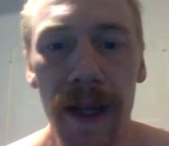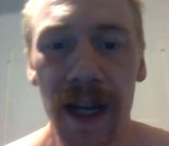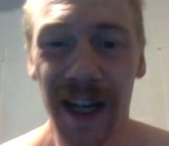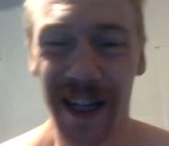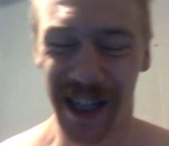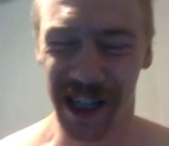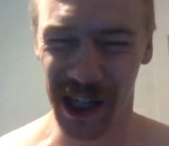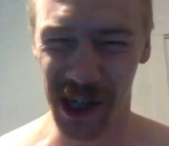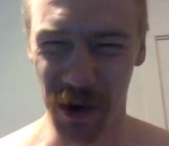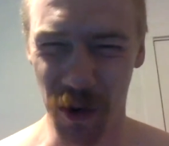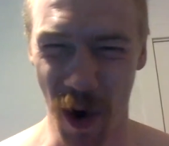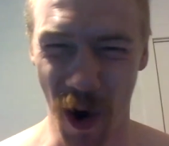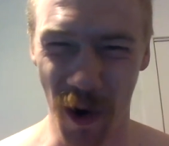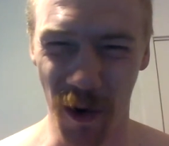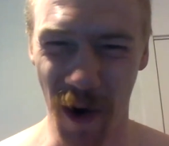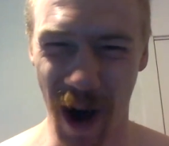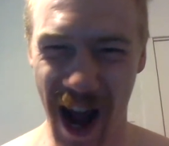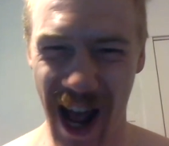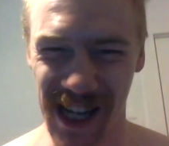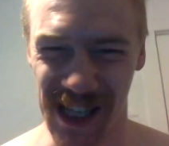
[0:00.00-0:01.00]
Q
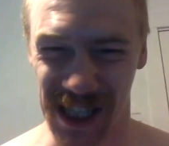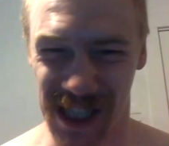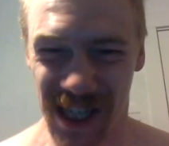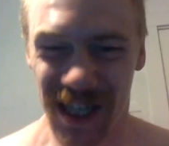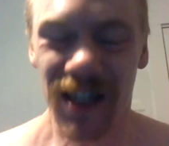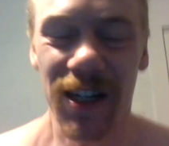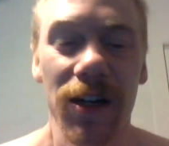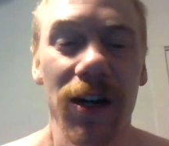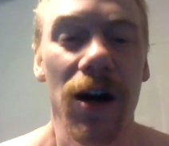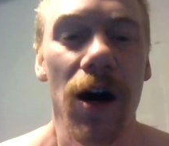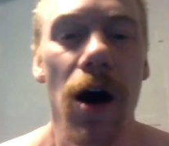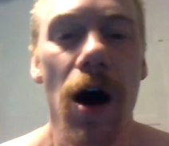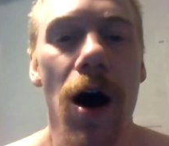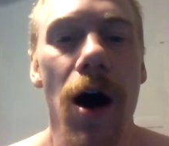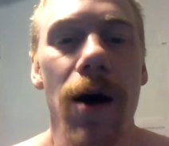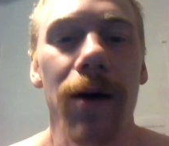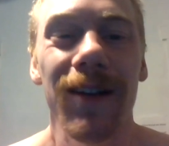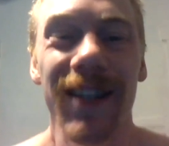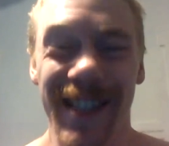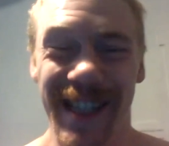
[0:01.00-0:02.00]
R S
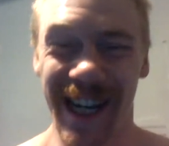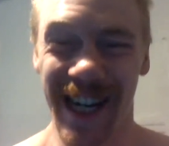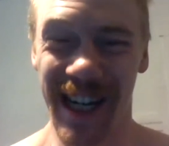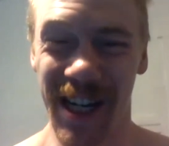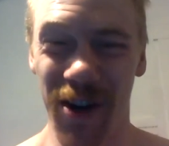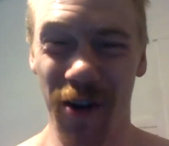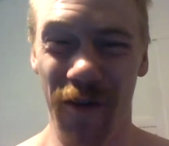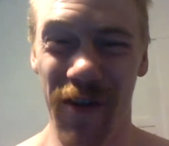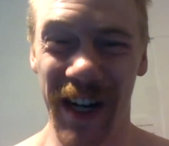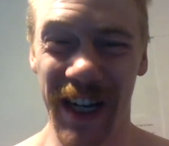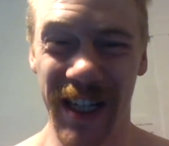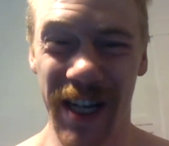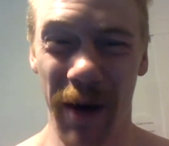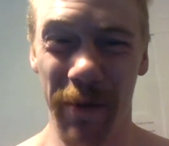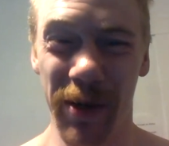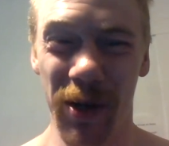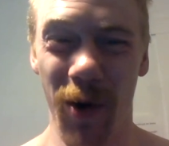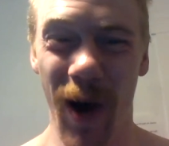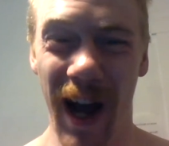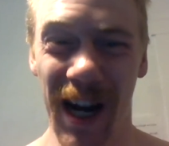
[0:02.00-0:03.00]
T U V
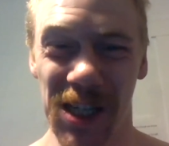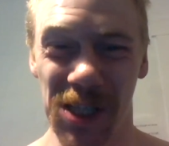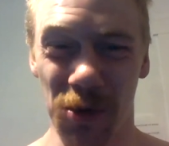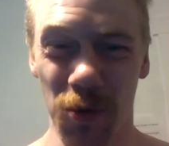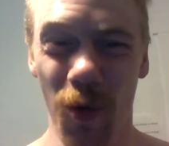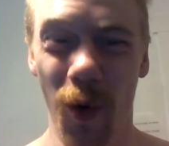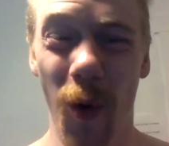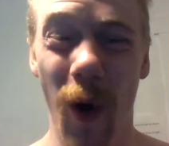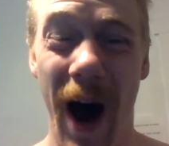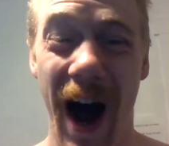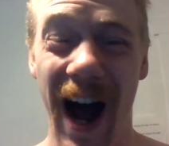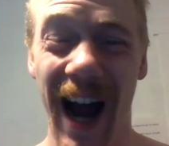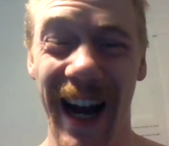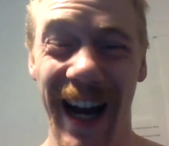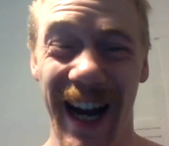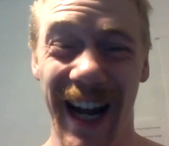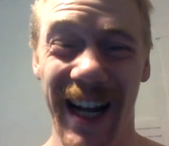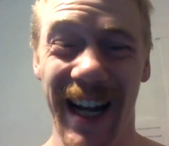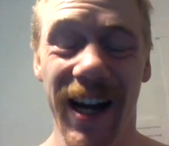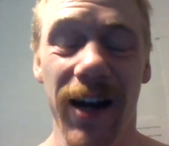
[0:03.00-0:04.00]
W X Y